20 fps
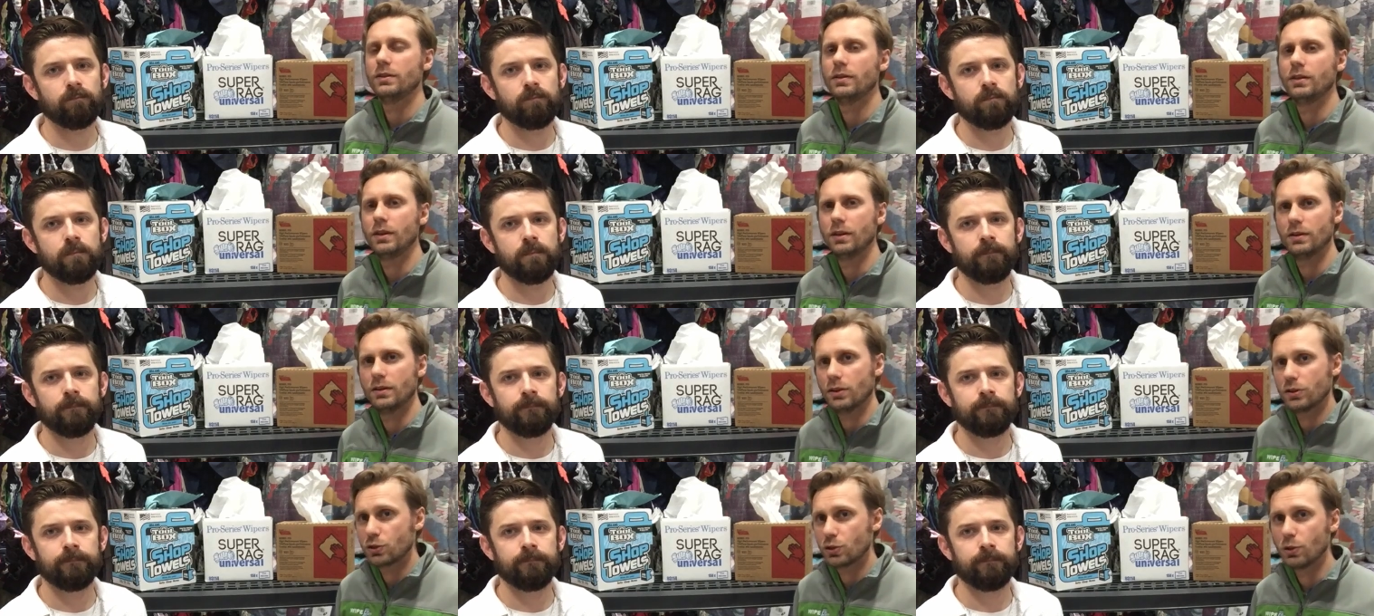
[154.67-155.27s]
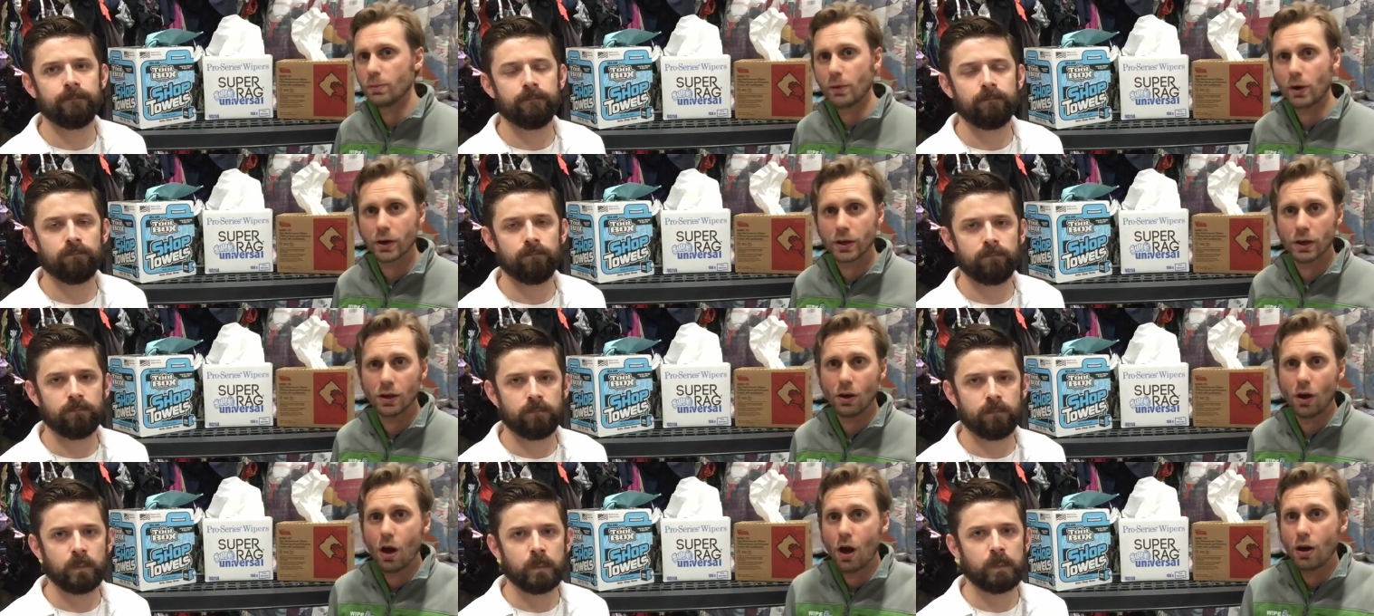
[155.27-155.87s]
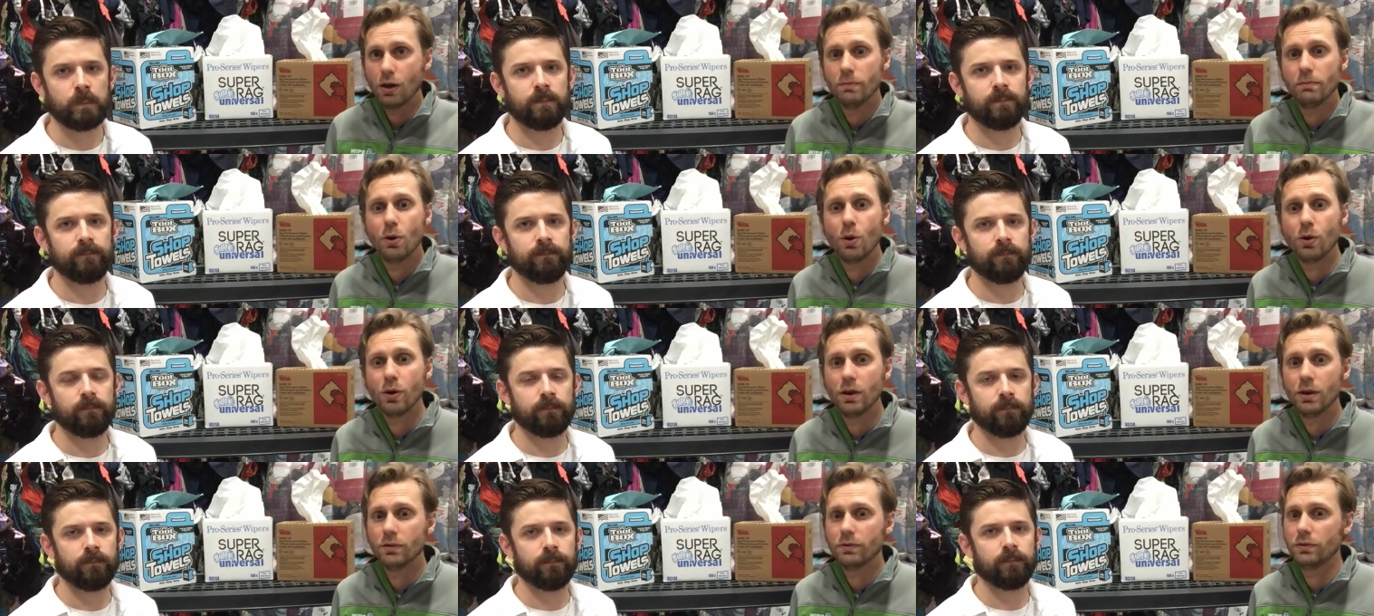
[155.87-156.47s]
Speaker 1: the industrial market,
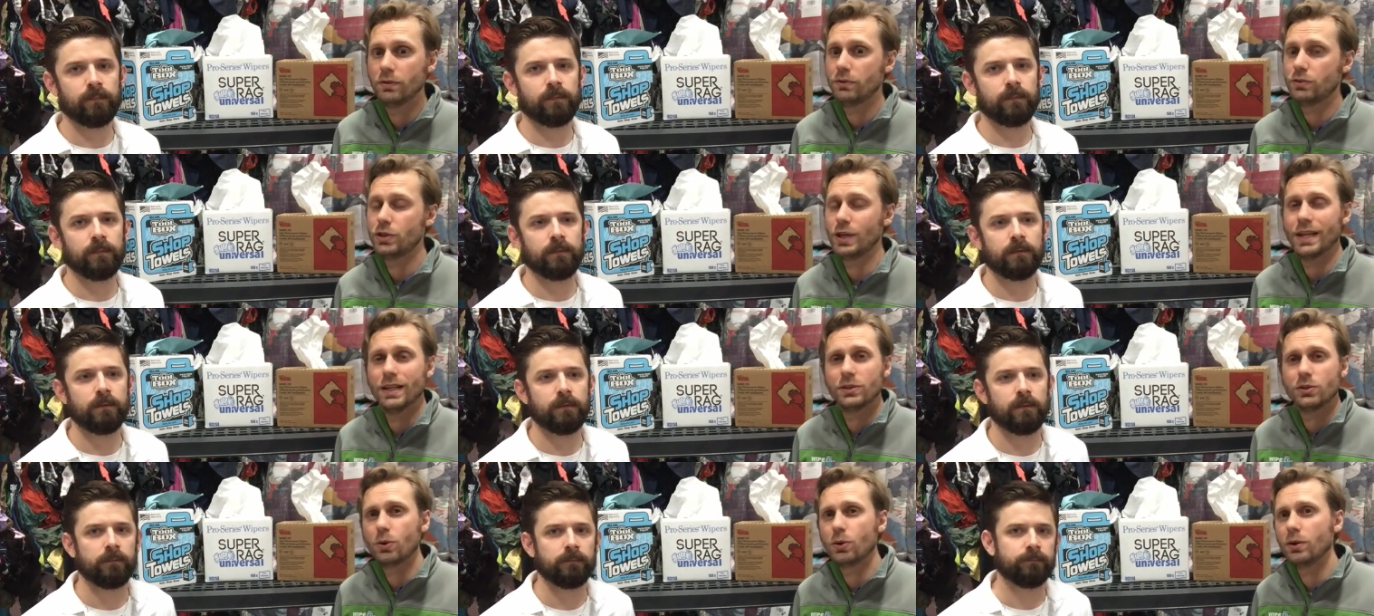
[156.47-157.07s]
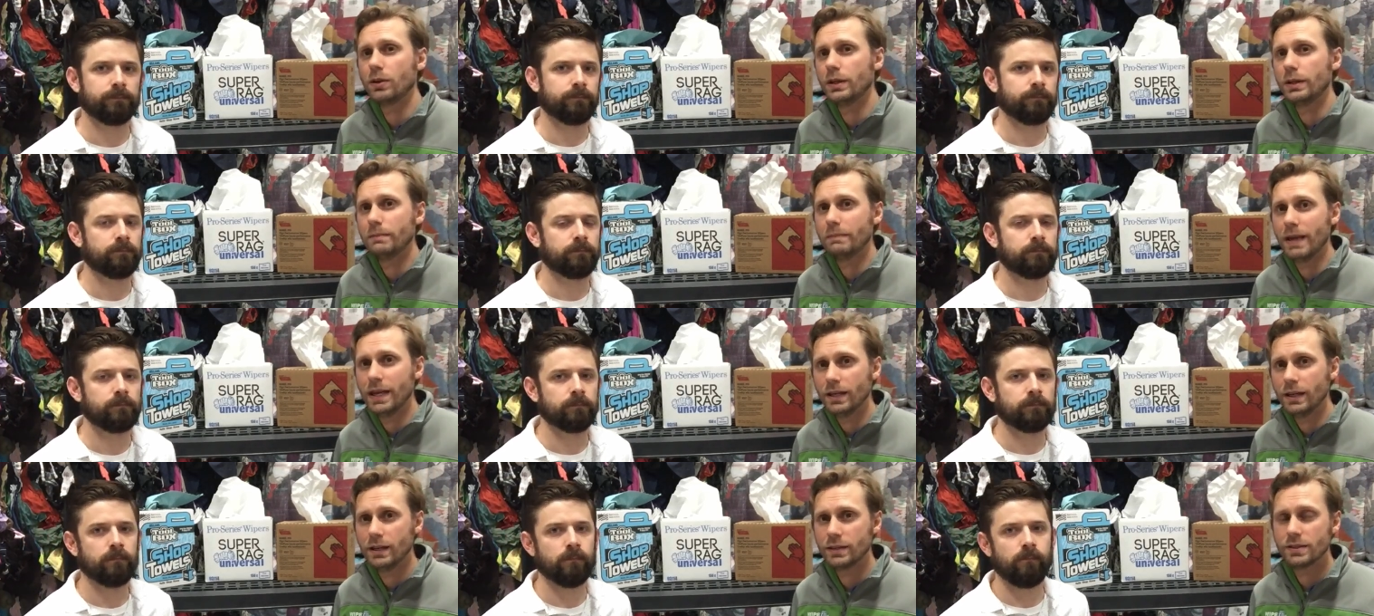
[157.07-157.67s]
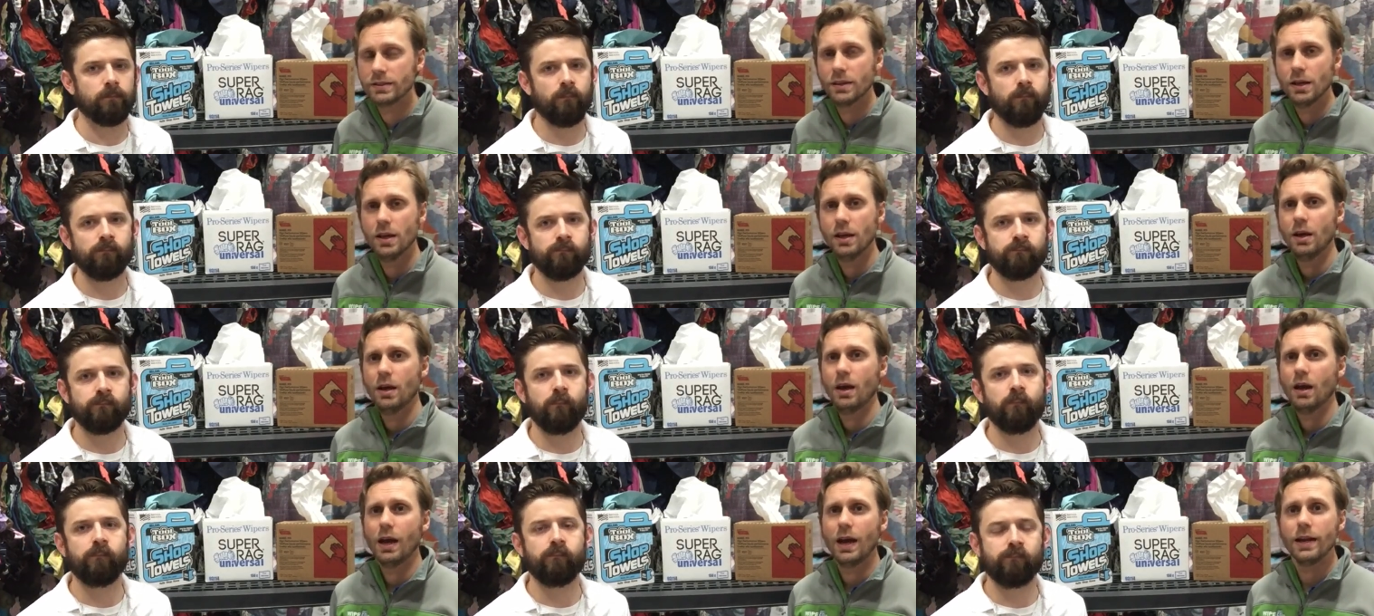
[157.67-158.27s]
automotive, janitorial, and maintenance.
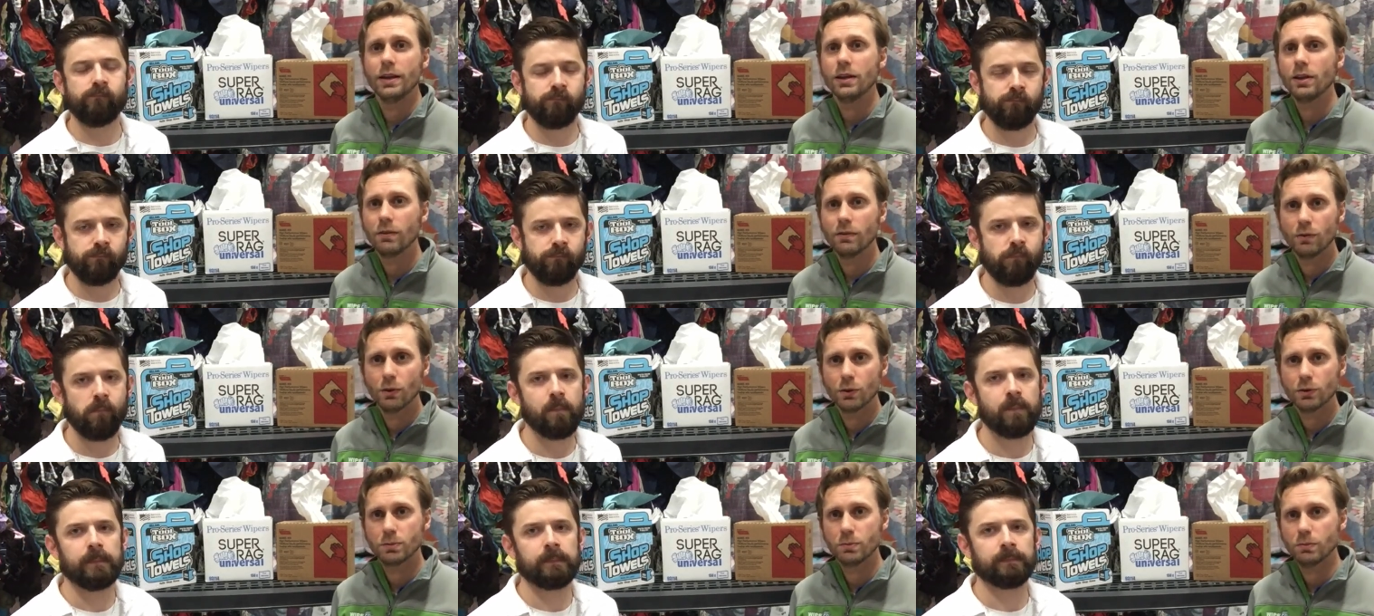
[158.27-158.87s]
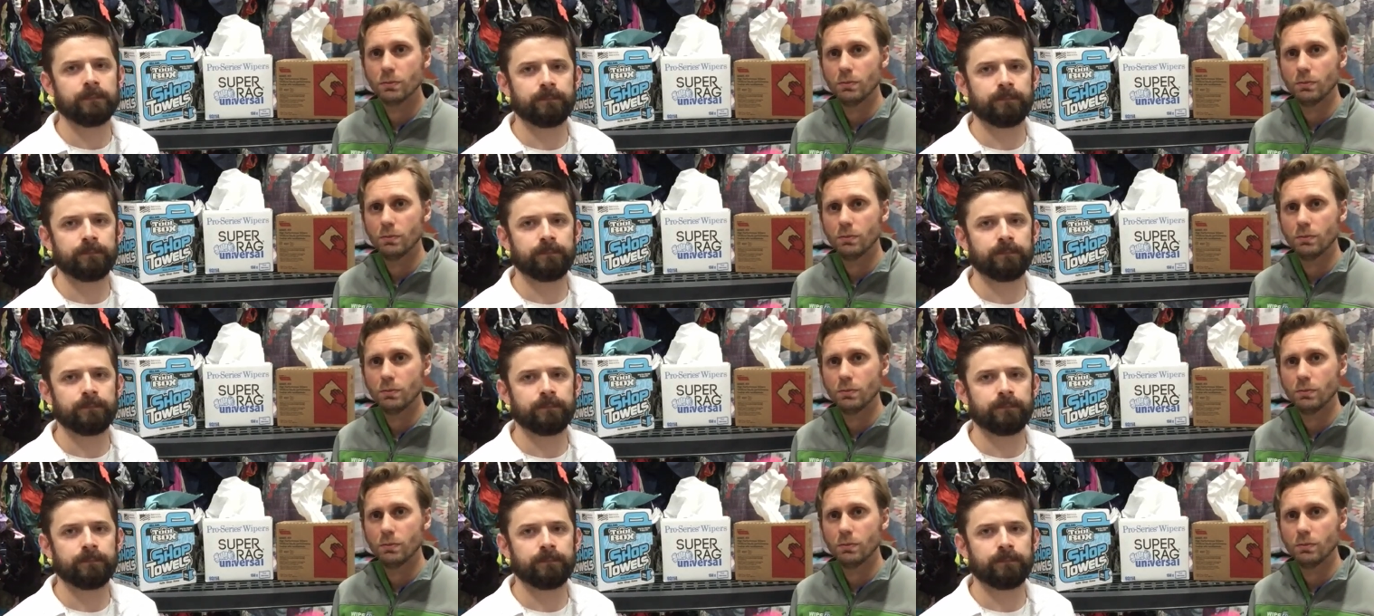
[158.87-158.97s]
Any of those